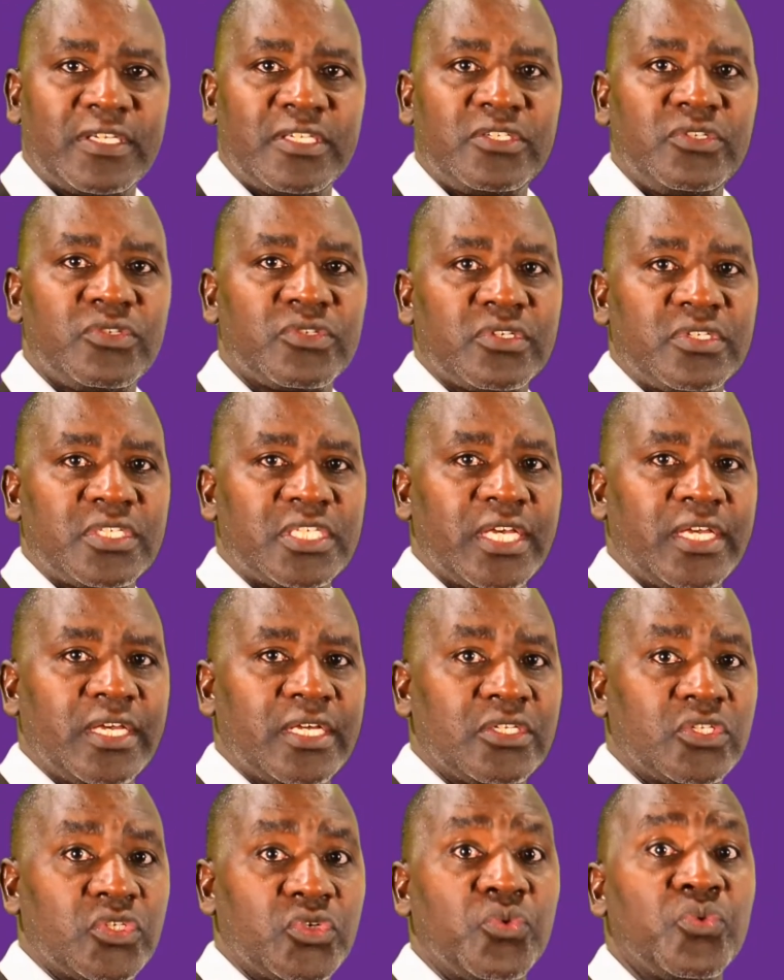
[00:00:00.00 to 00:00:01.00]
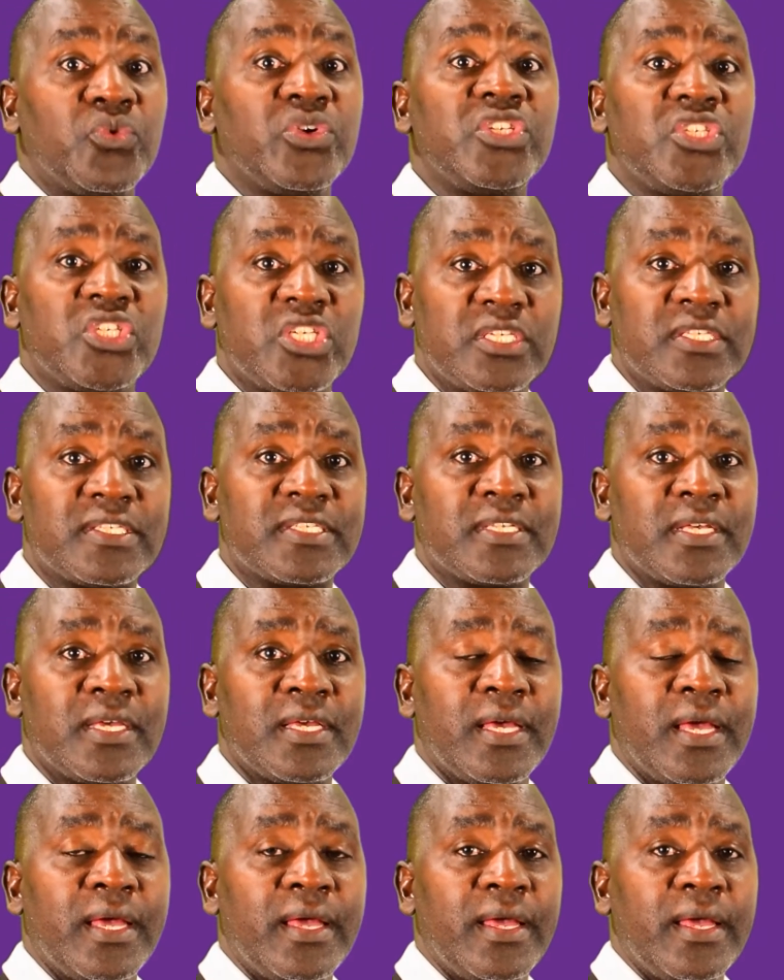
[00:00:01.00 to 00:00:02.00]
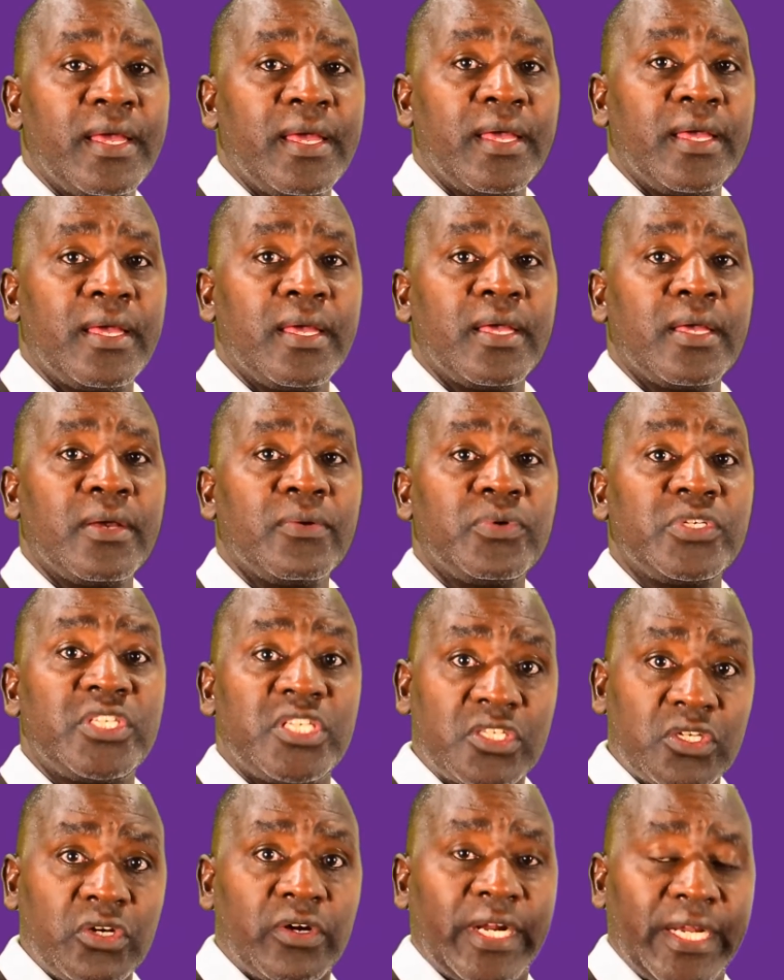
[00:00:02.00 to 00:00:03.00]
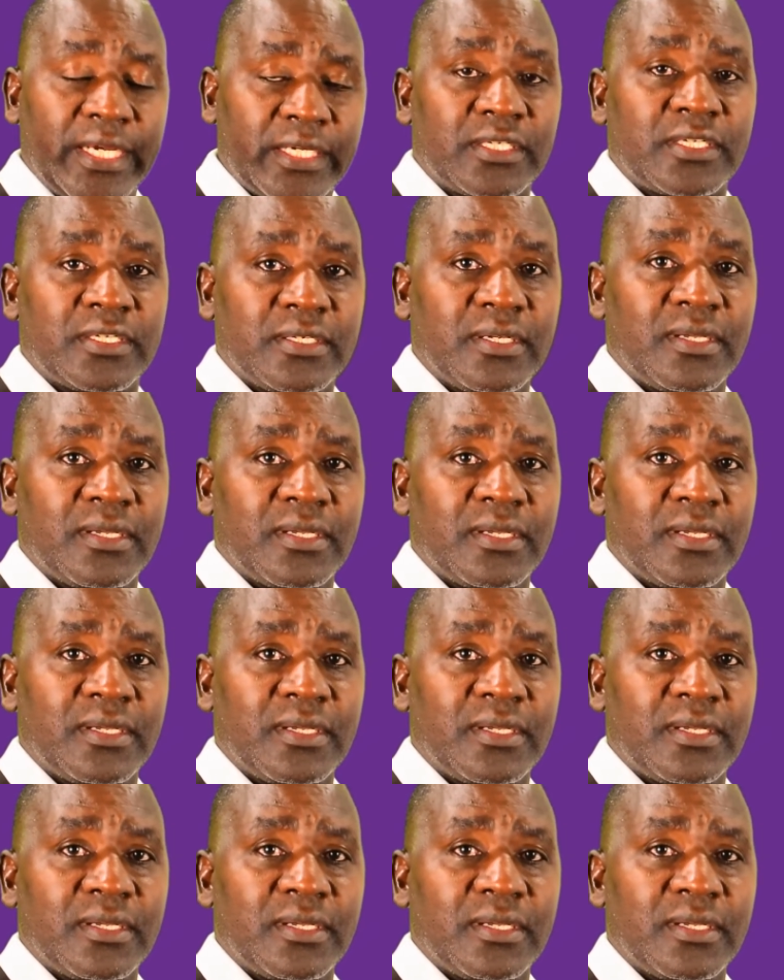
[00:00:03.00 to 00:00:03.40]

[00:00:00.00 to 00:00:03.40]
Newton seconds, which is correct.